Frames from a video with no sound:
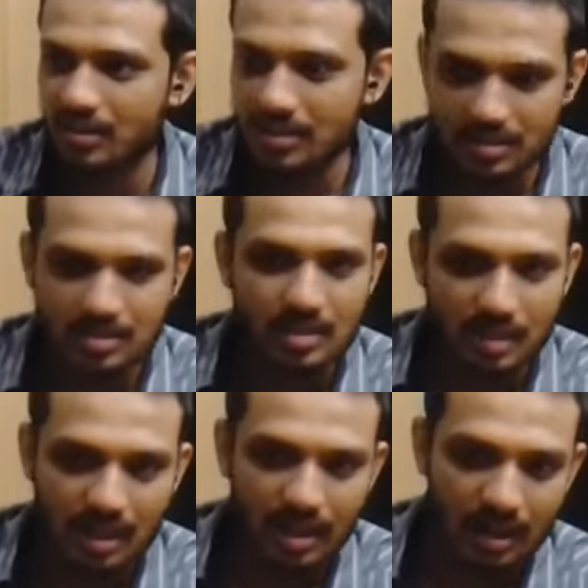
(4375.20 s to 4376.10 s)
which is
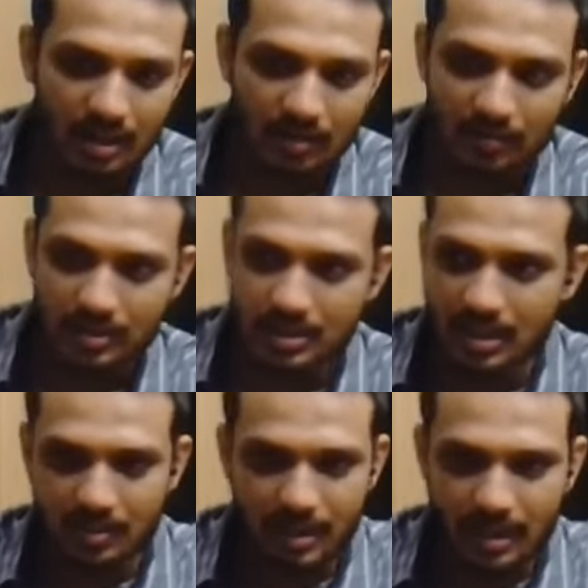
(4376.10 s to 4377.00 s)
uh, which
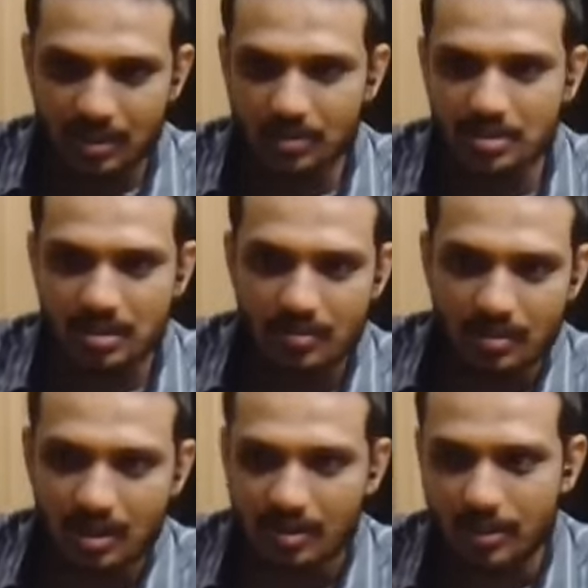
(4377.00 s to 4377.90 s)
are widely used
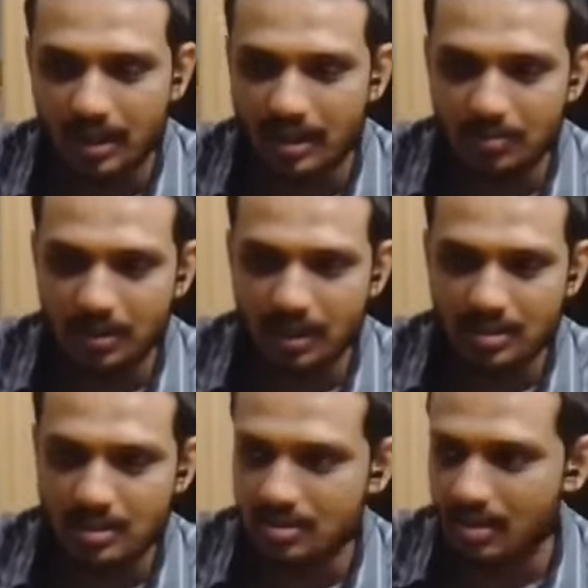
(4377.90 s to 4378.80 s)
in uh, medical
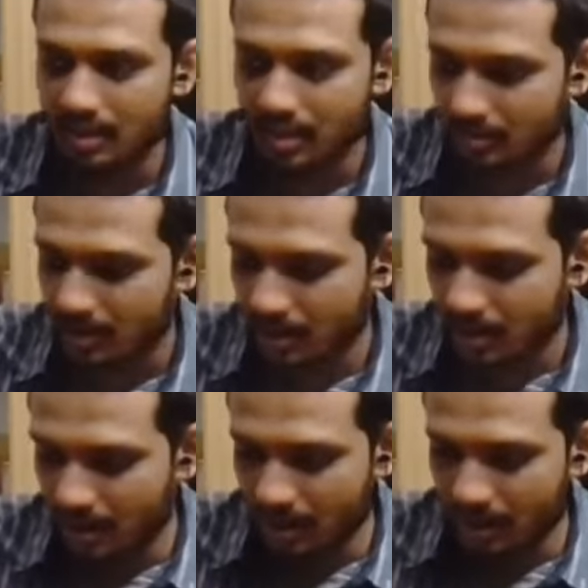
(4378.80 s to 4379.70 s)
applications right now.
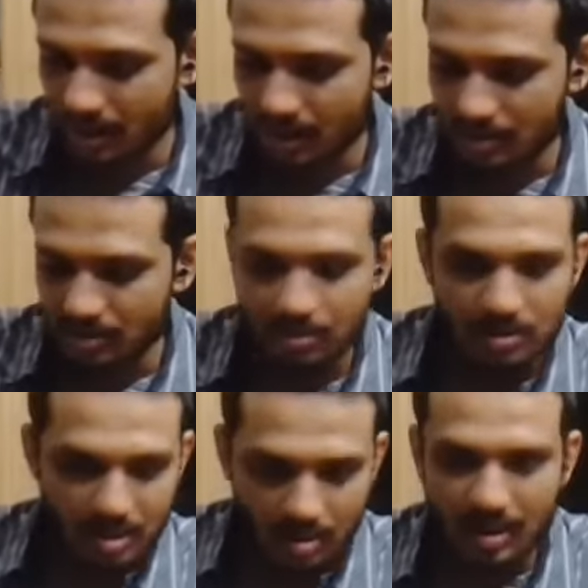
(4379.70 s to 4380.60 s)
Uh, so
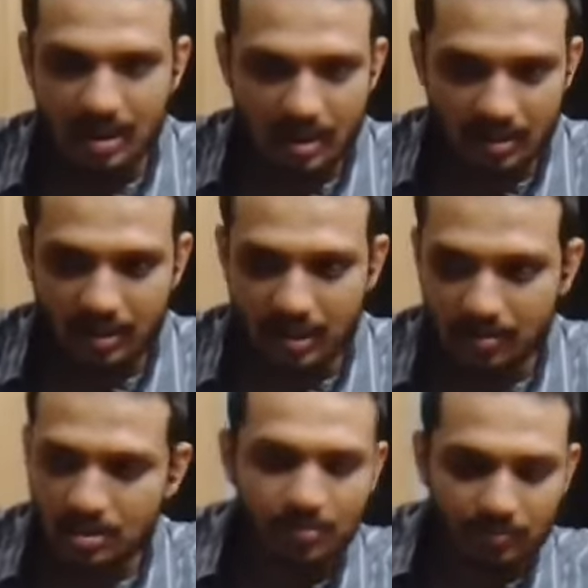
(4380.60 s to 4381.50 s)
those are all done in
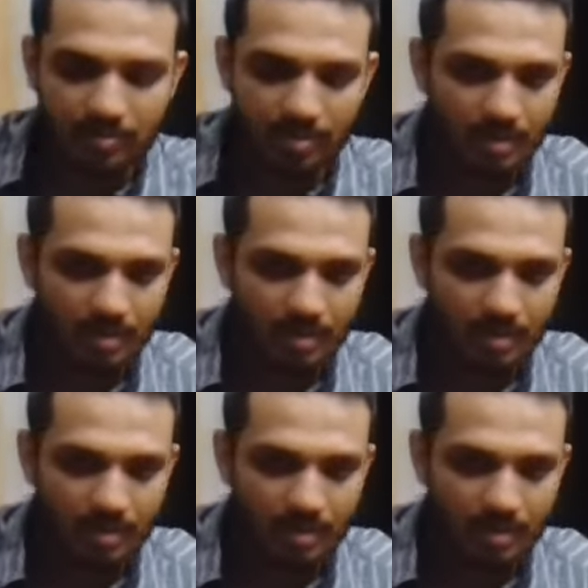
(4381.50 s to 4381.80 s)
FDM. So